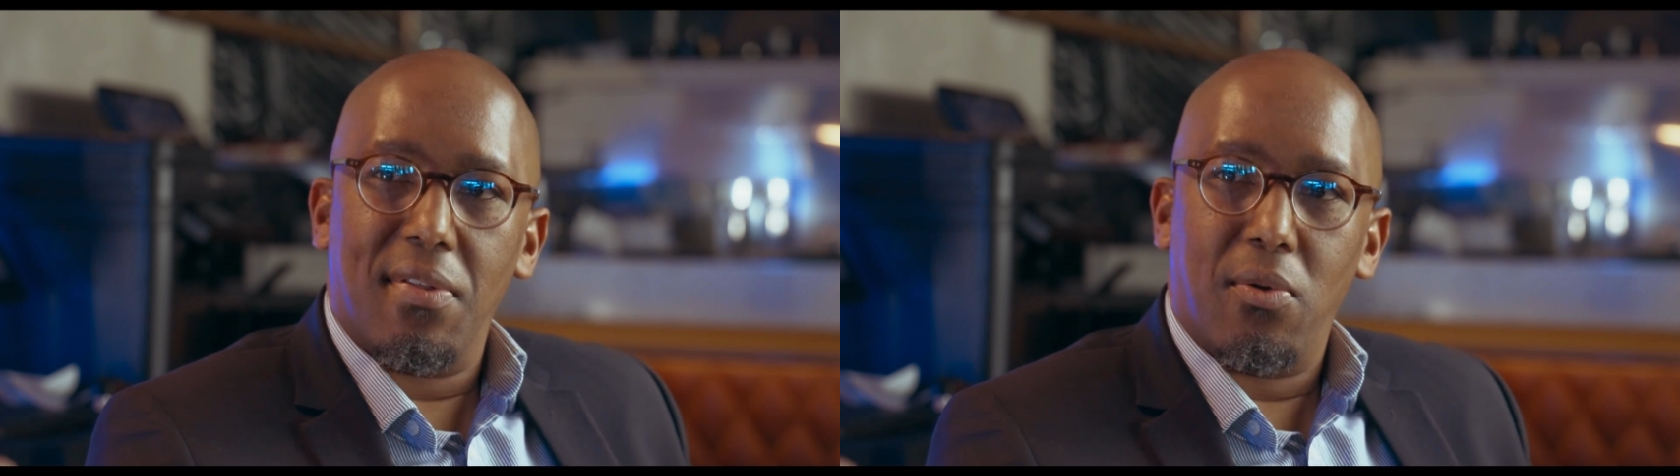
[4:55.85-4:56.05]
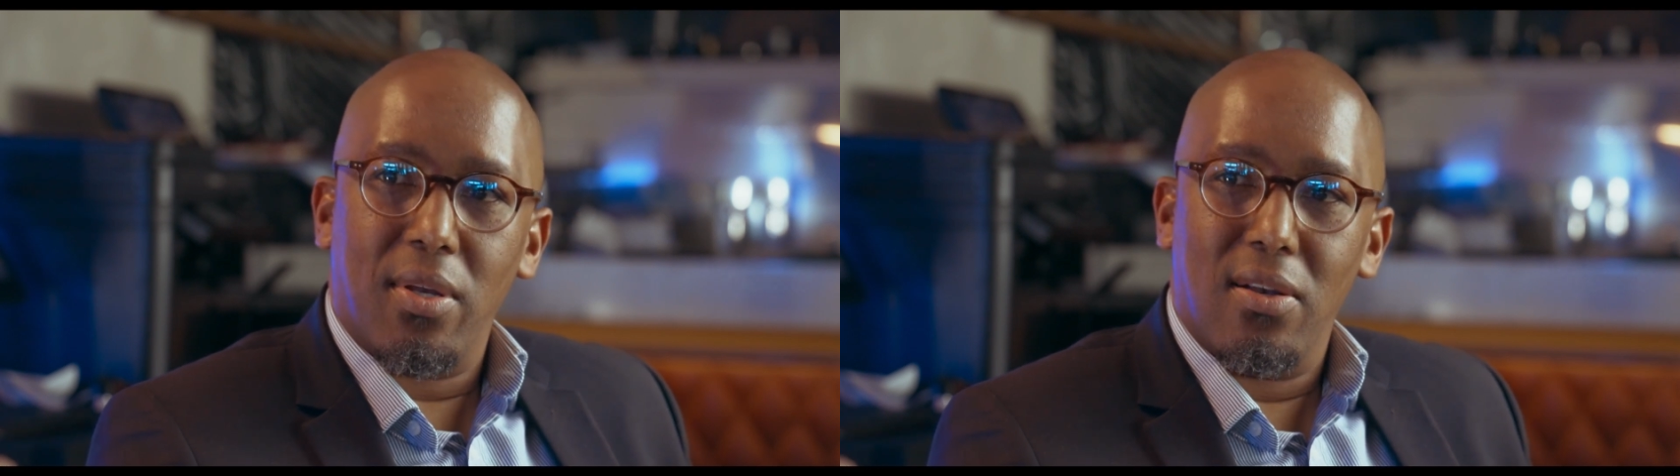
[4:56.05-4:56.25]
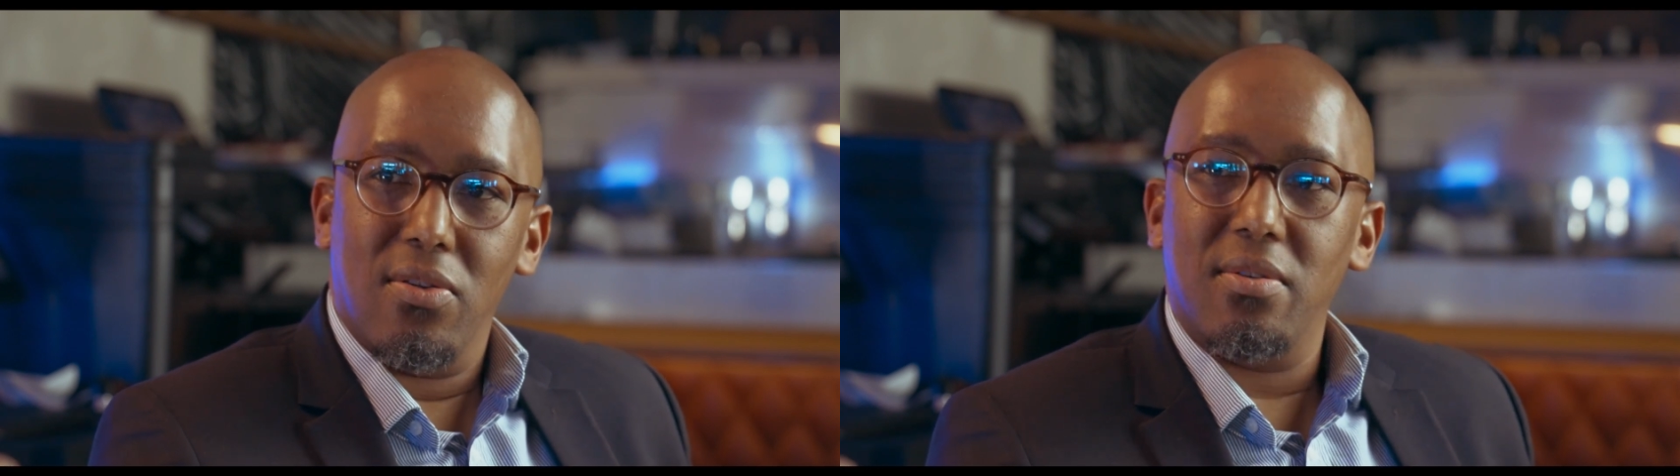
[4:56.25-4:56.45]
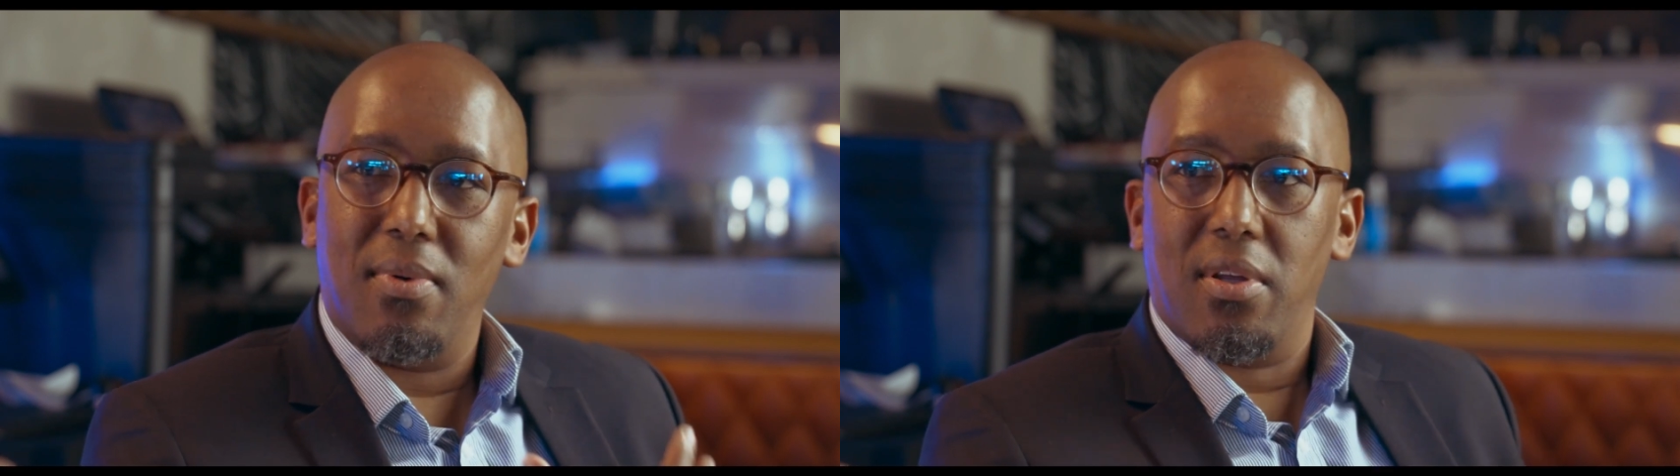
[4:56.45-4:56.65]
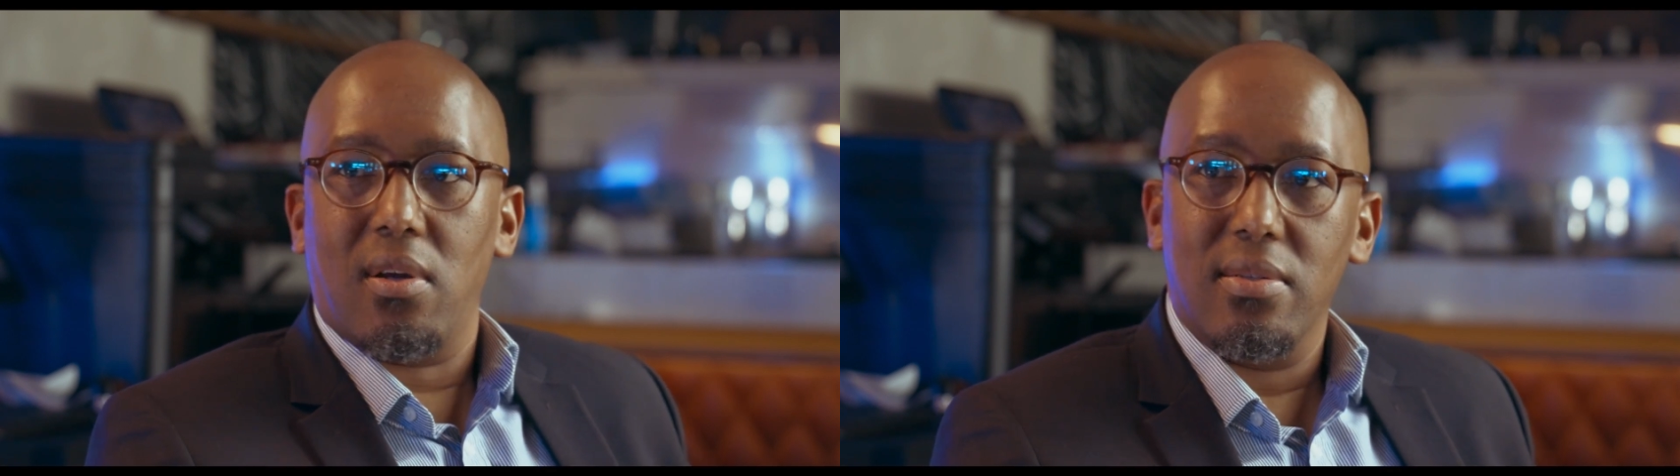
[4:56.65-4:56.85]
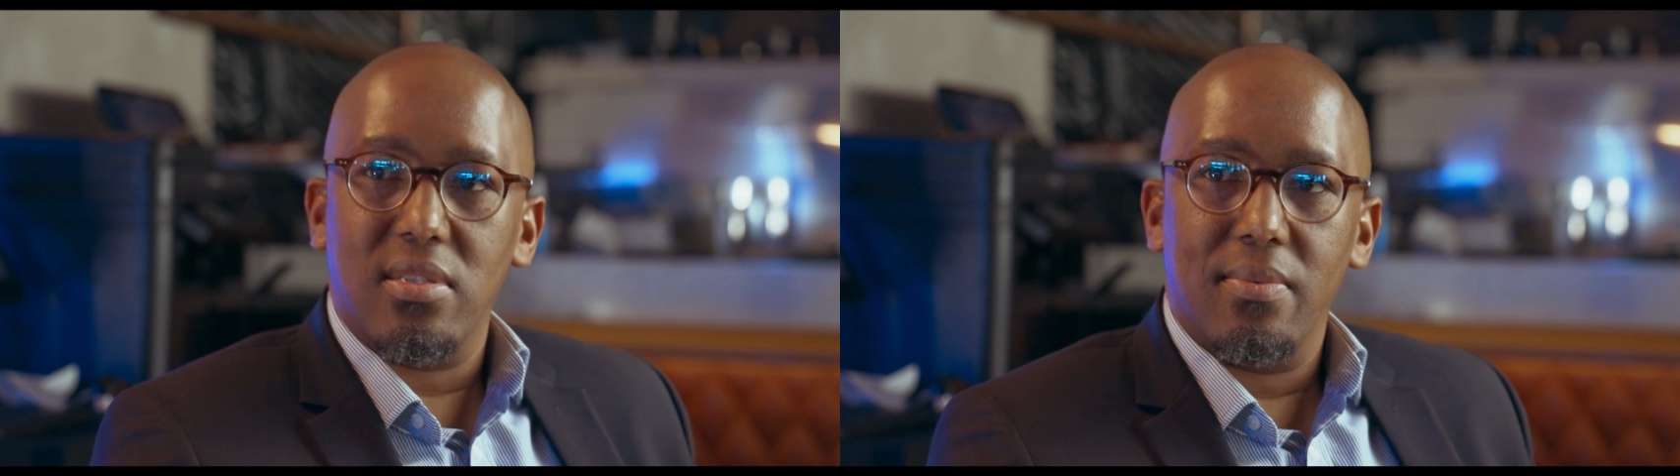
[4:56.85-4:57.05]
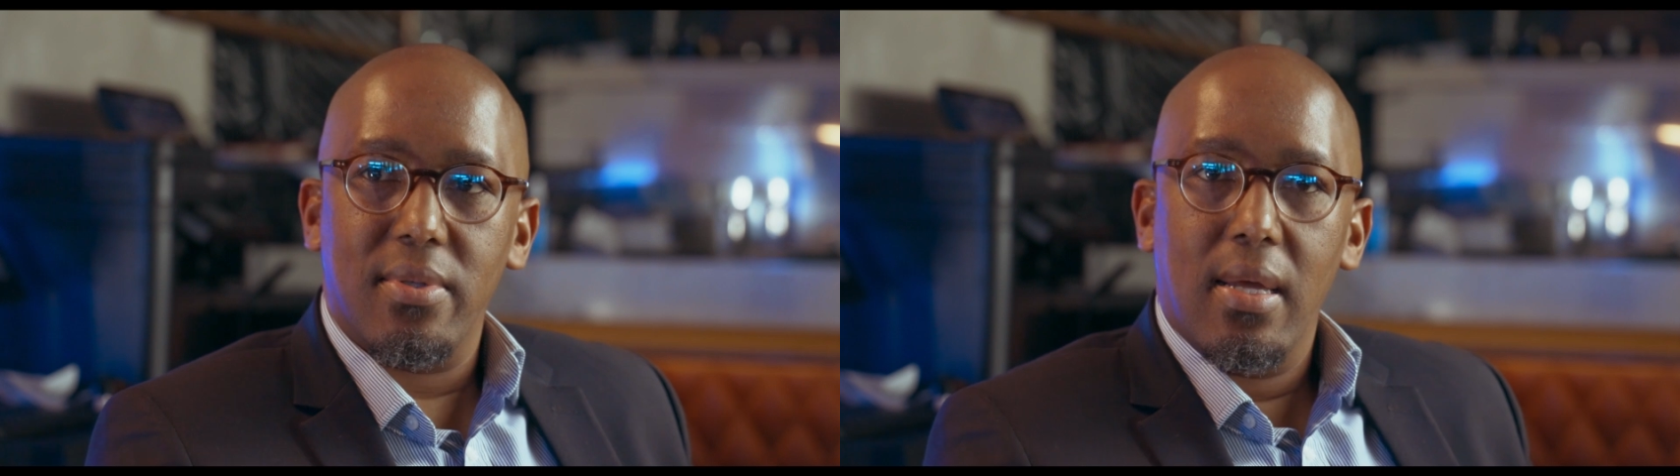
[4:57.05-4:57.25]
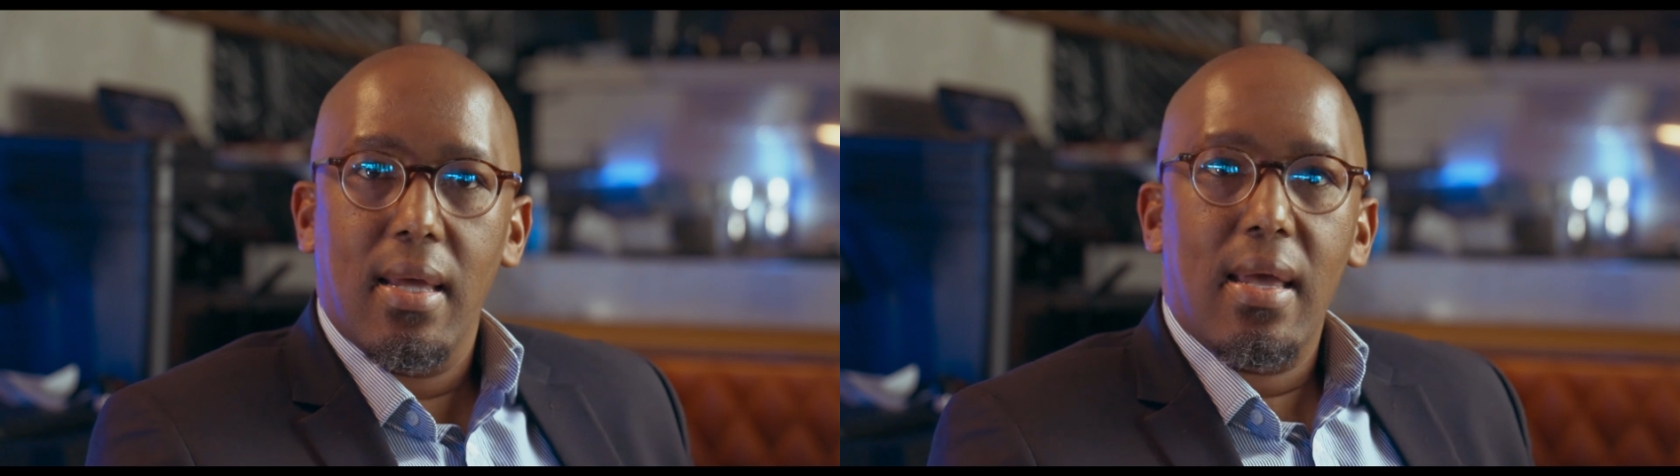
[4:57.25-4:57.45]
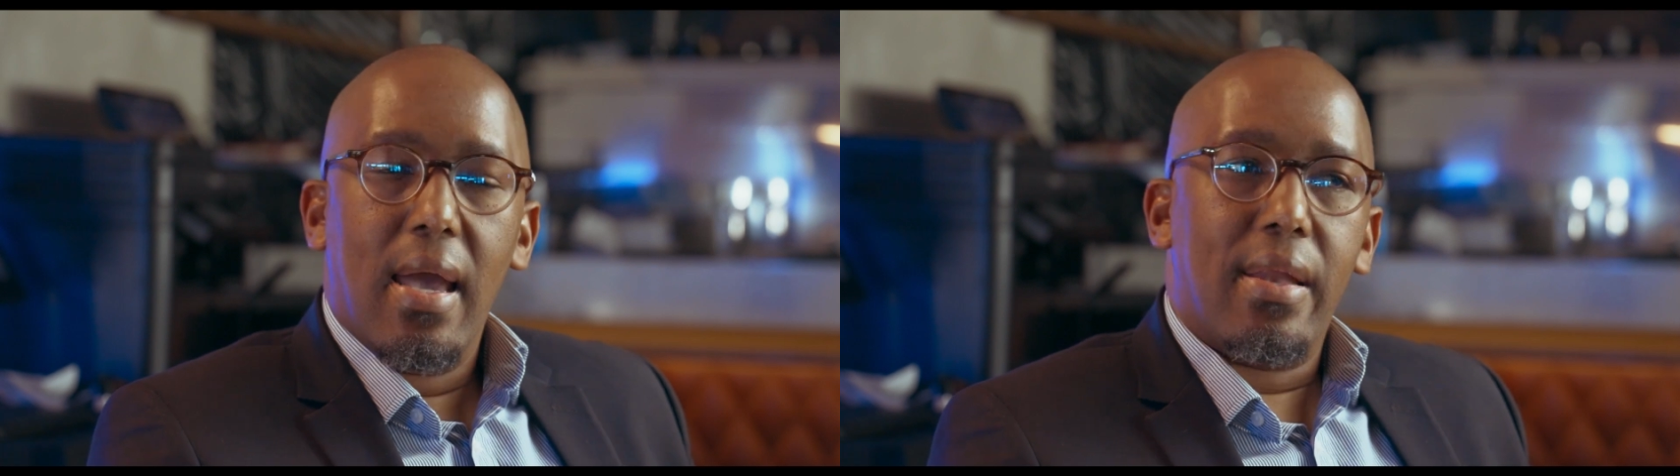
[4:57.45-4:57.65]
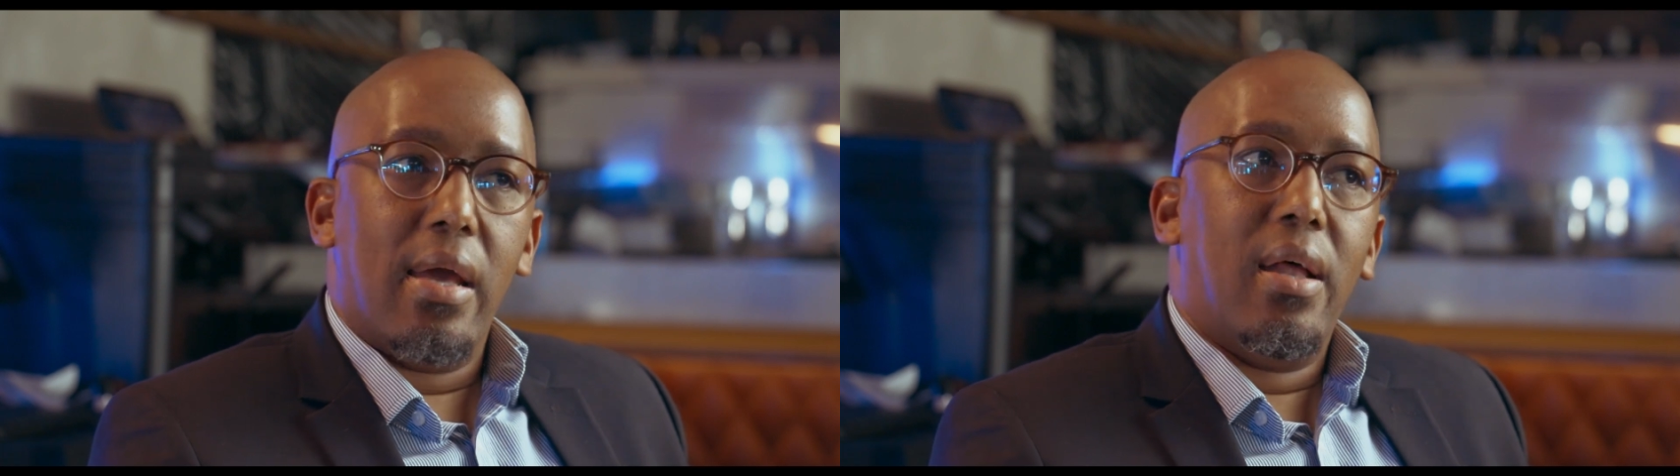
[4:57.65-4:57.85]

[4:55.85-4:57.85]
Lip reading: I think when I learned about the concept, it